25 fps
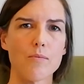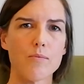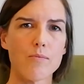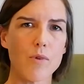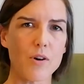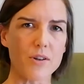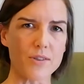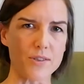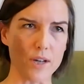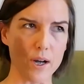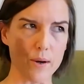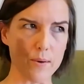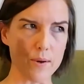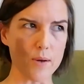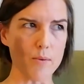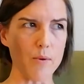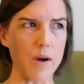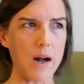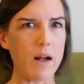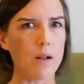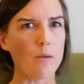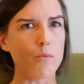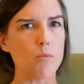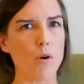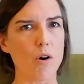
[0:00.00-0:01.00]
what's going
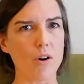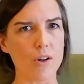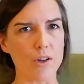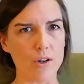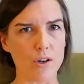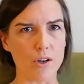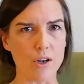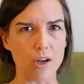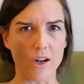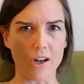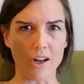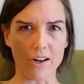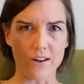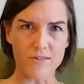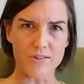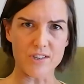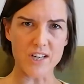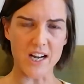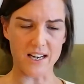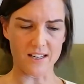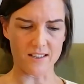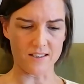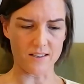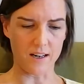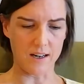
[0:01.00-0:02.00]
well, what you could kind of
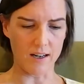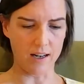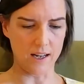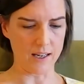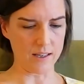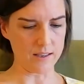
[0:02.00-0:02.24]
change slightly.